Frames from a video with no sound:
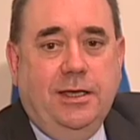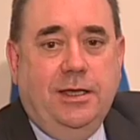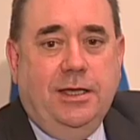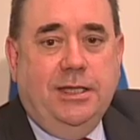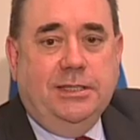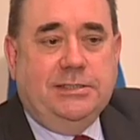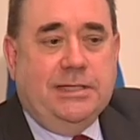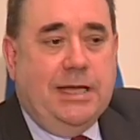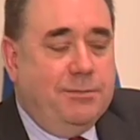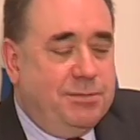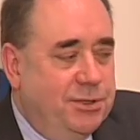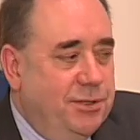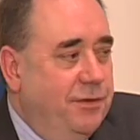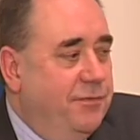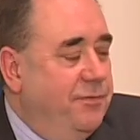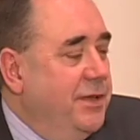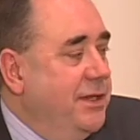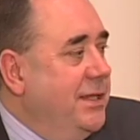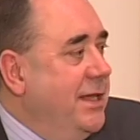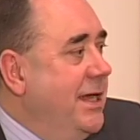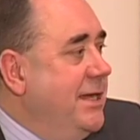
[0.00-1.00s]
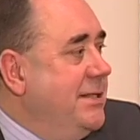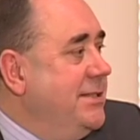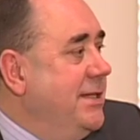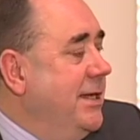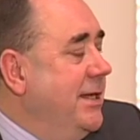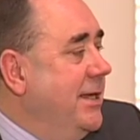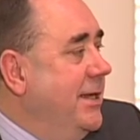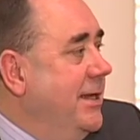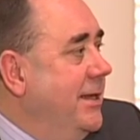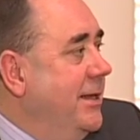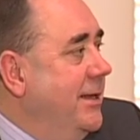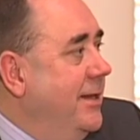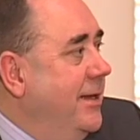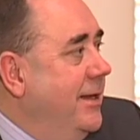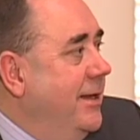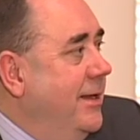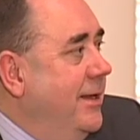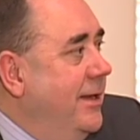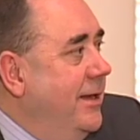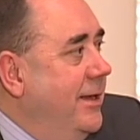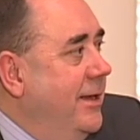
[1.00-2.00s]
He's absolutely fantastic.
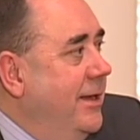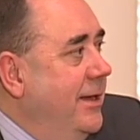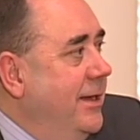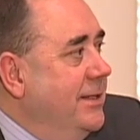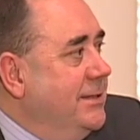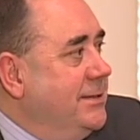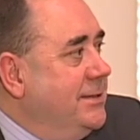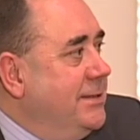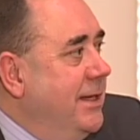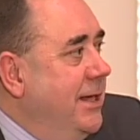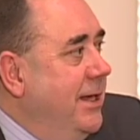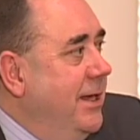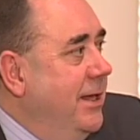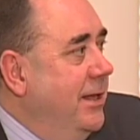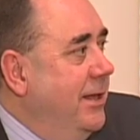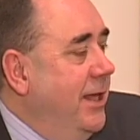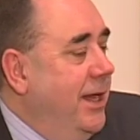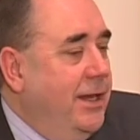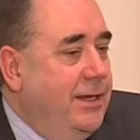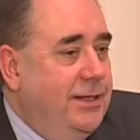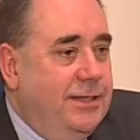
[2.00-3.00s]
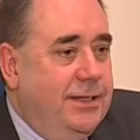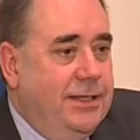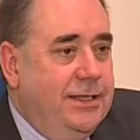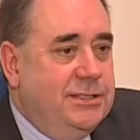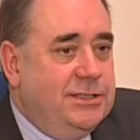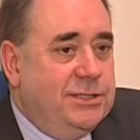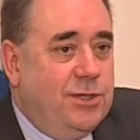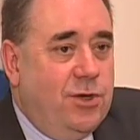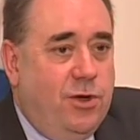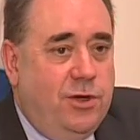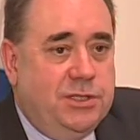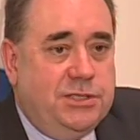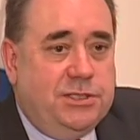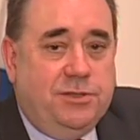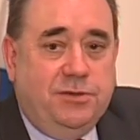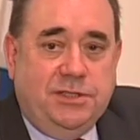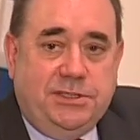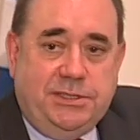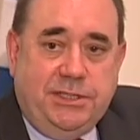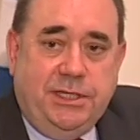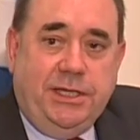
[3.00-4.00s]
He's led the Scots
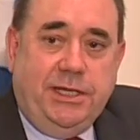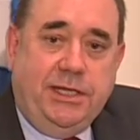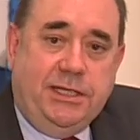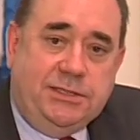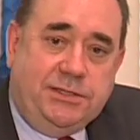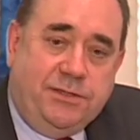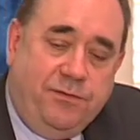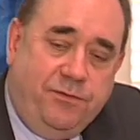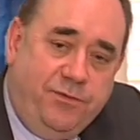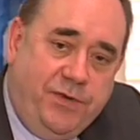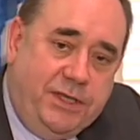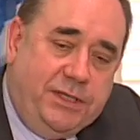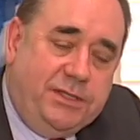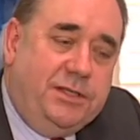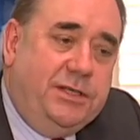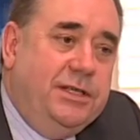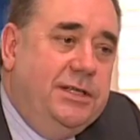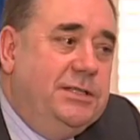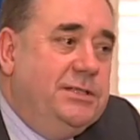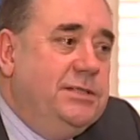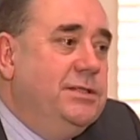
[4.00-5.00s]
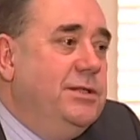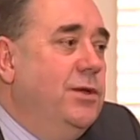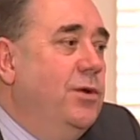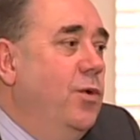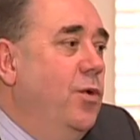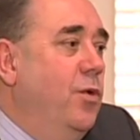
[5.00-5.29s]
to a series of victories